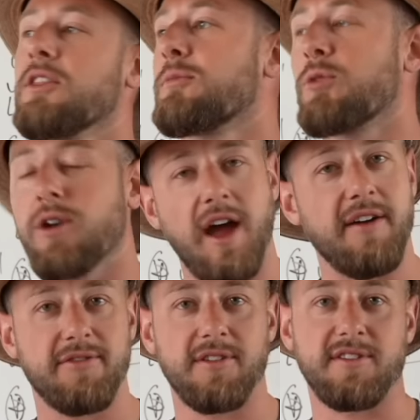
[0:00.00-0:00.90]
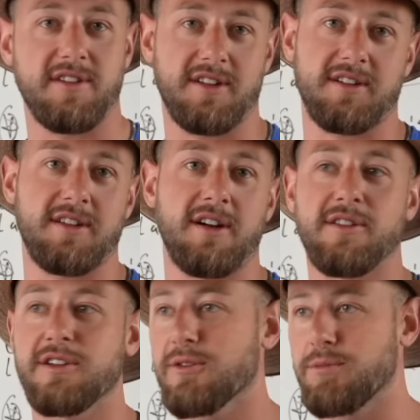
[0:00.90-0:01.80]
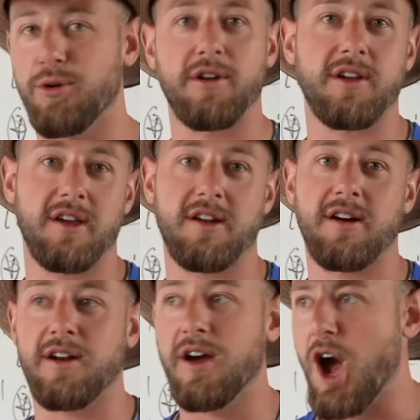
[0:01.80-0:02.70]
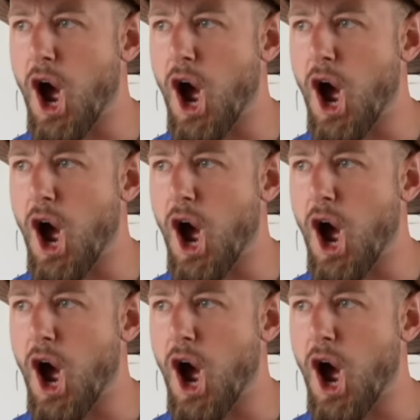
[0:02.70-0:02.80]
The more effort she can tell that you're putting in on